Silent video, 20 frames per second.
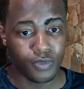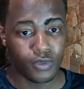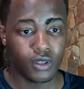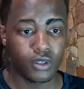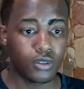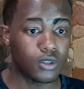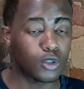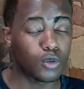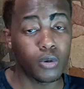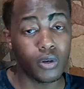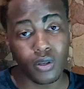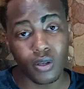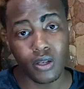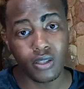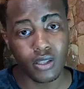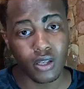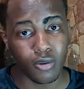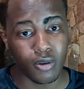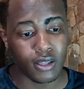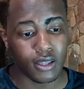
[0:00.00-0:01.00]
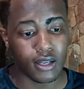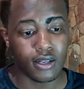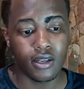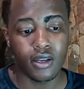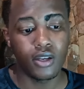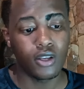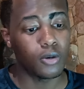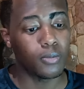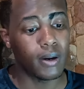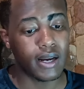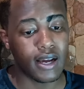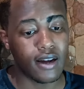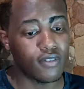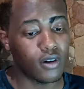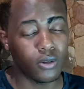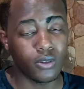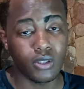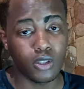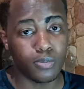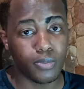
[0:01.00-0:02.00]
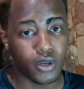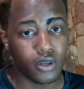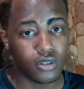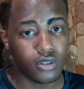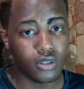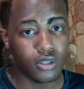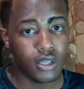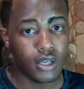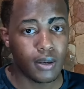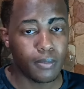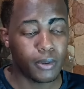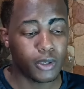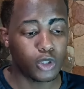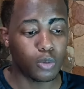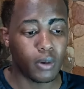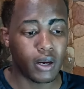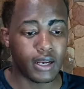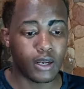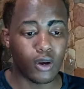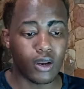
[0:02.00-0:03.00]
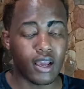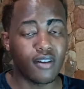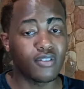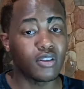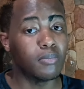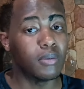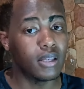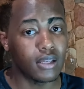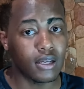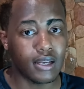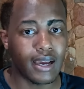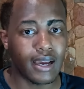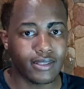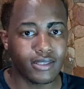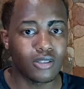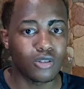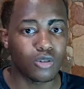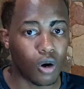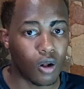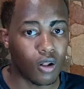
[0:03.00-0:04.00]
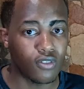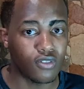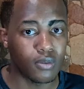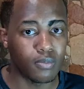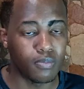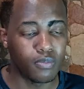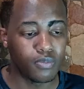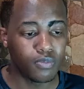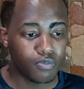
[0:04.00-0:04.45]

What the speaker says: So it's worth considering that you might have all these perks, but you might not have immediate access to all of them.